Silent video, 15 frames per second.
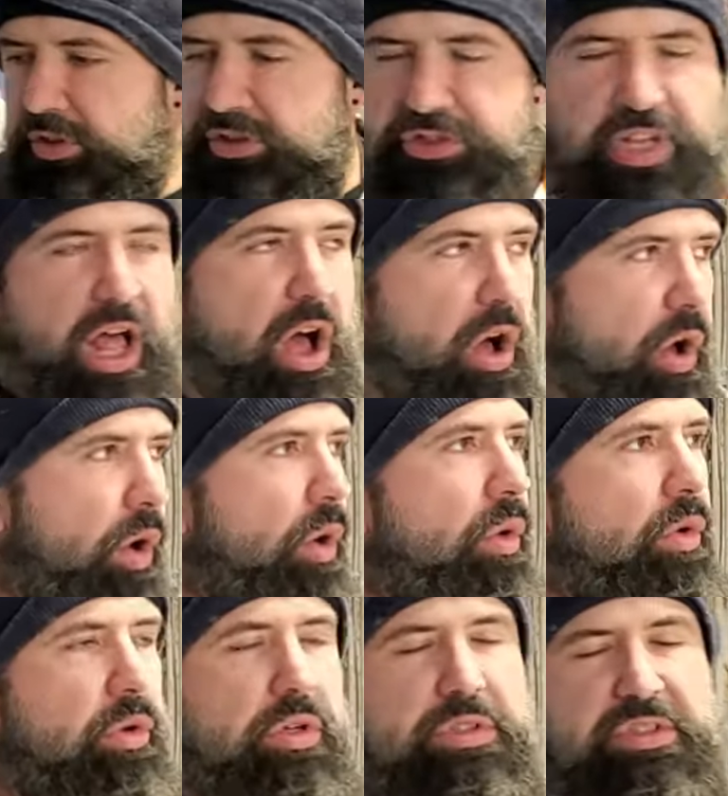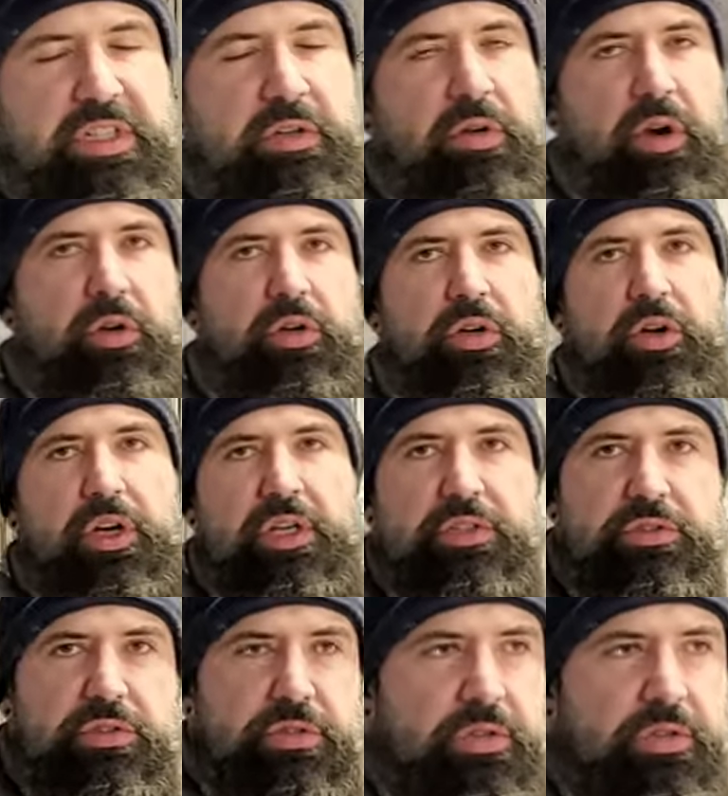a stone or a zero degrees,